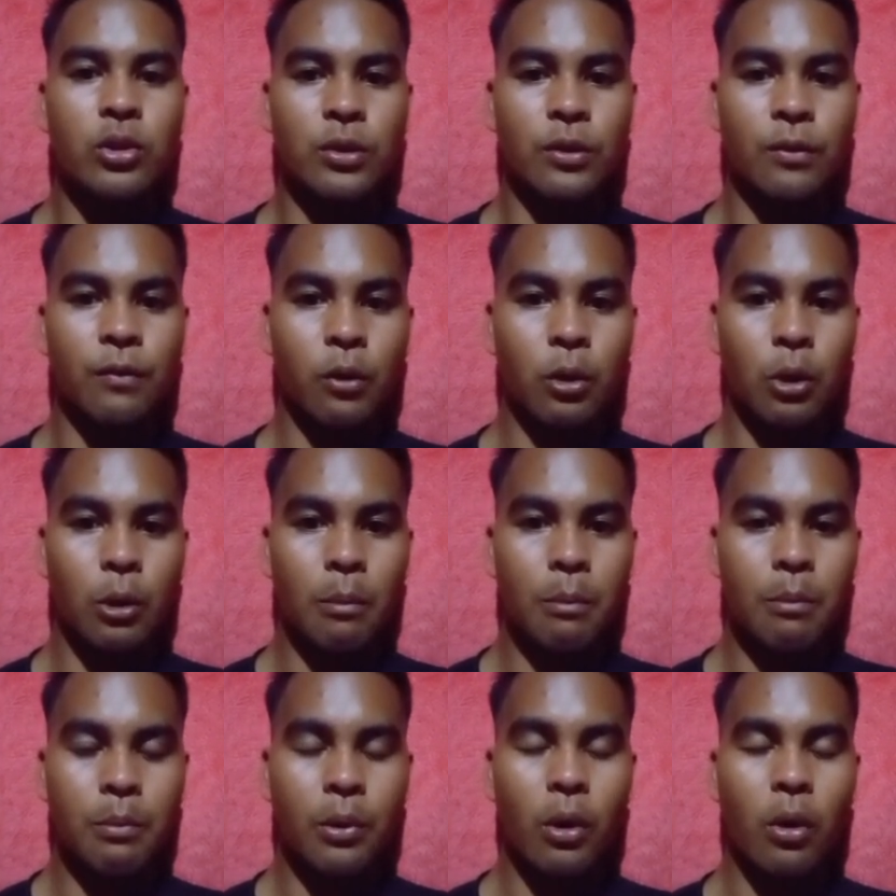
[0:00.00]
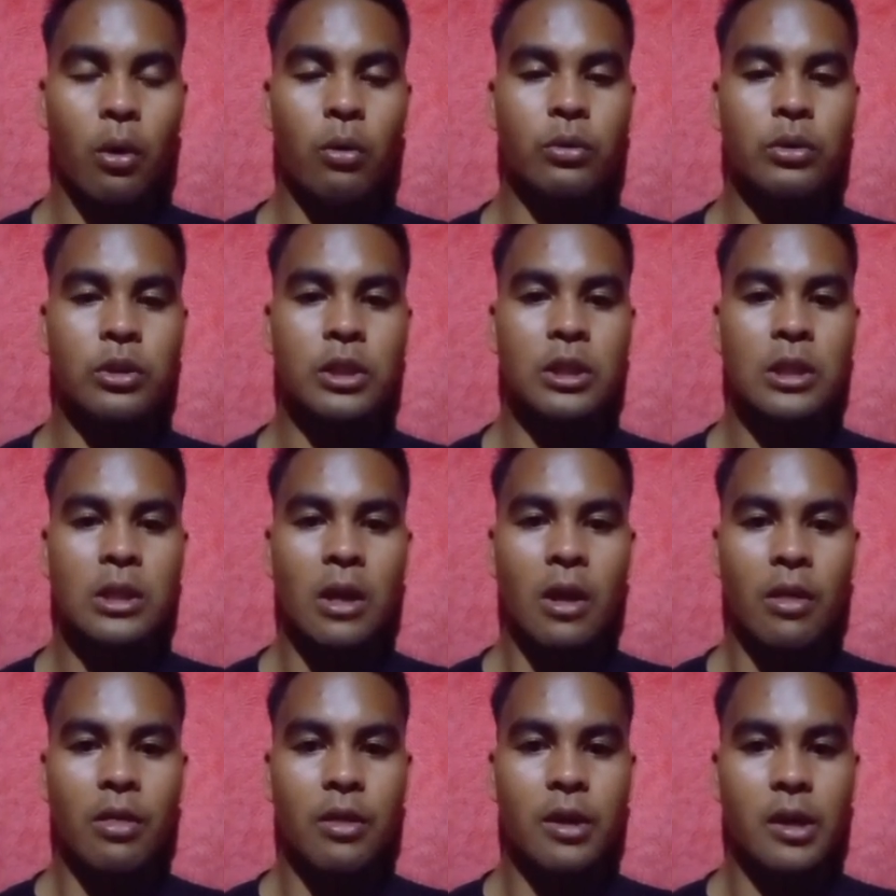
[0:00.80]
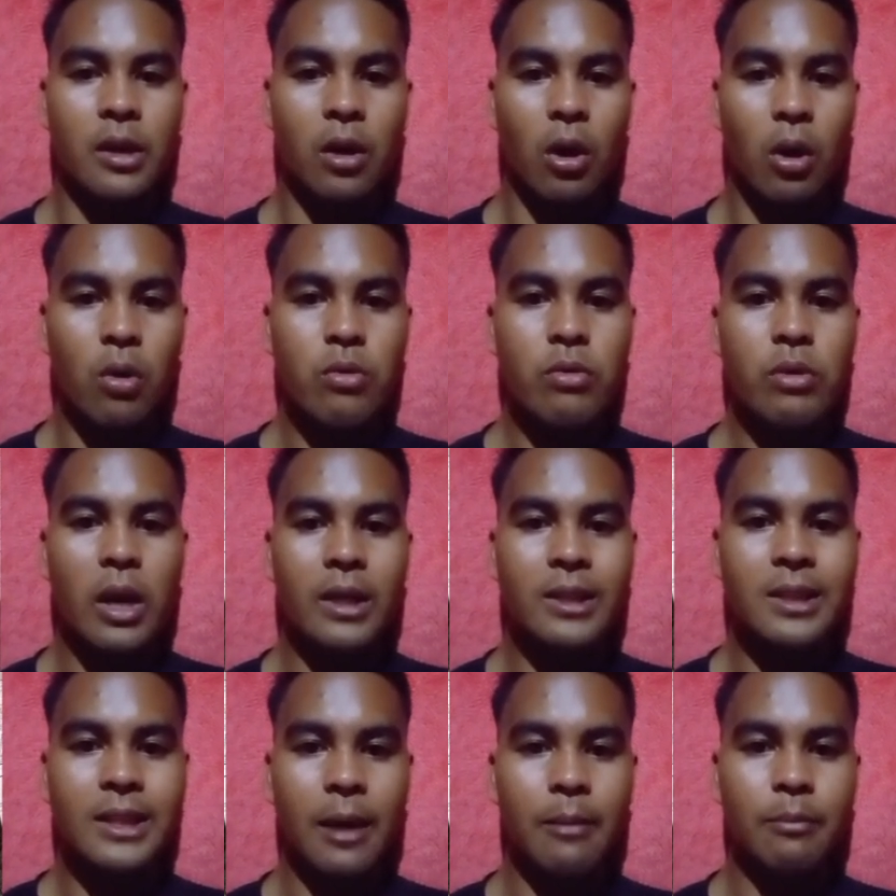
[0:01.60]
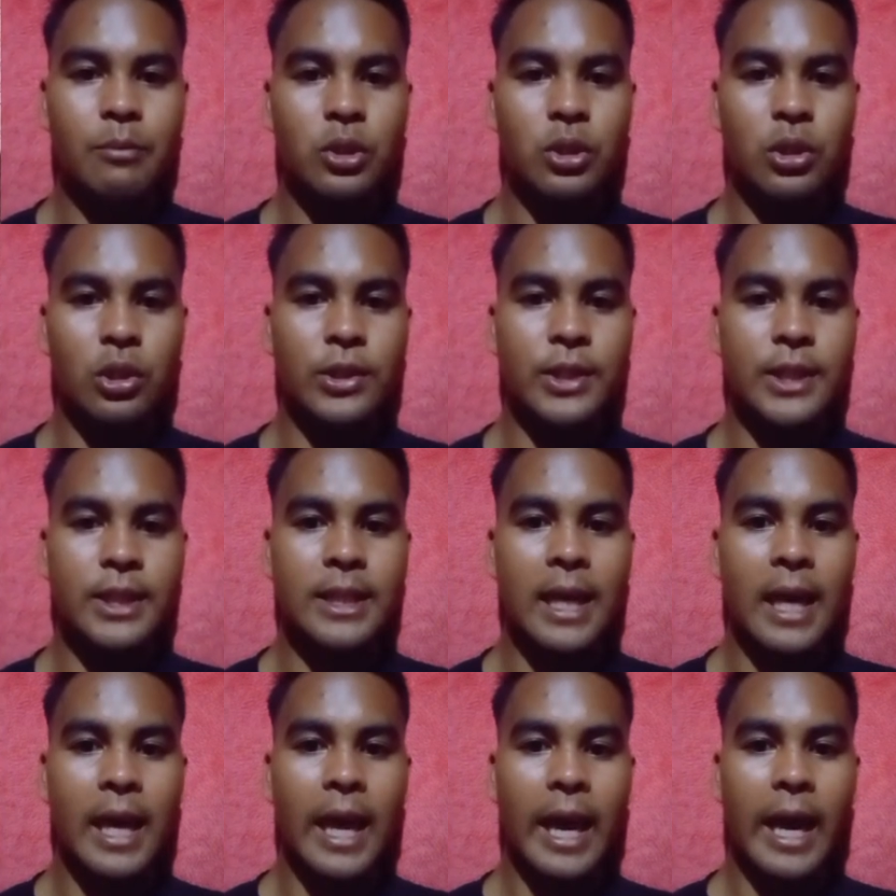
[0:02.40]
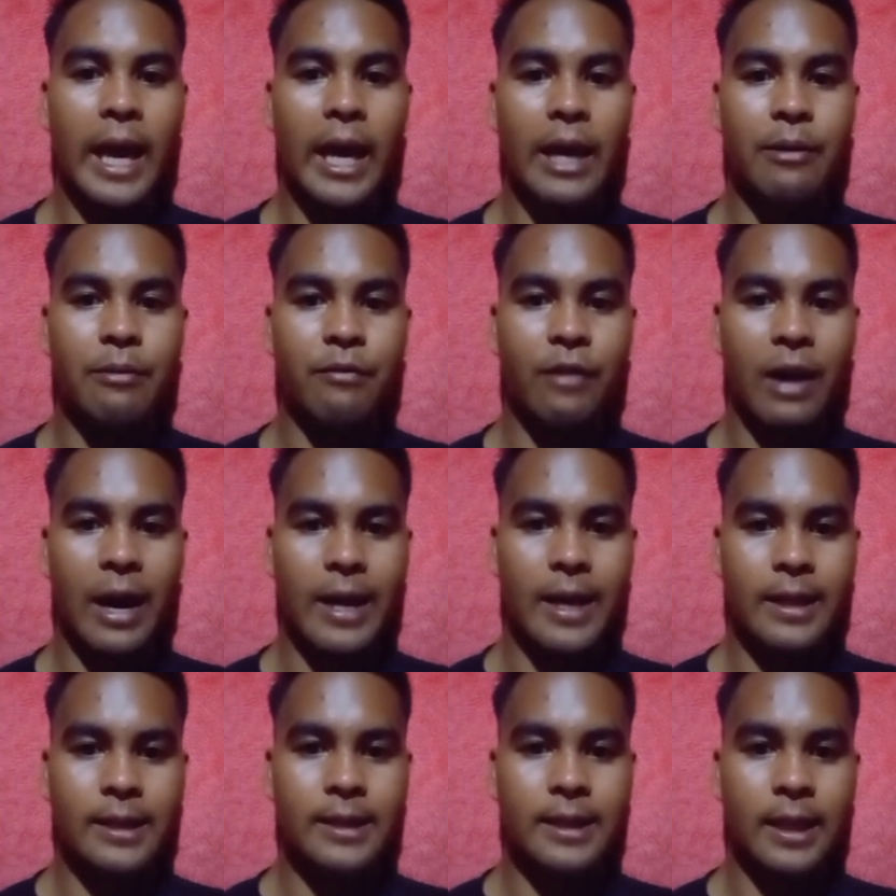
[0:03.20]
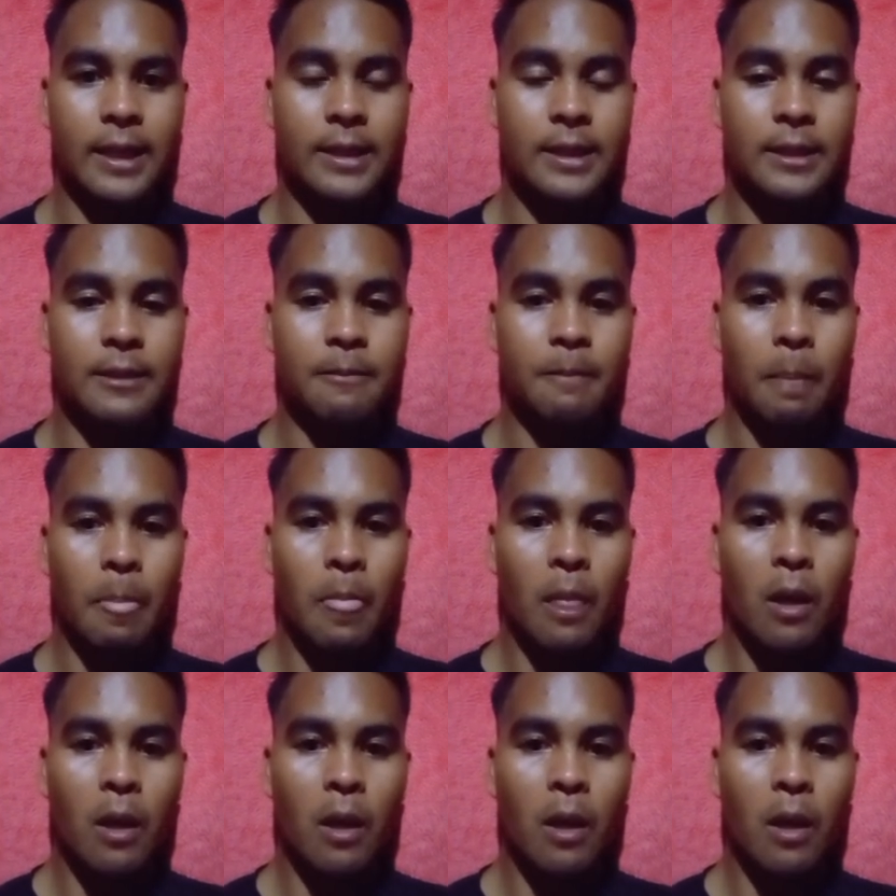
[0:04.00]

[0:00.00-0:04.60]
to confront their own assumptions and biases.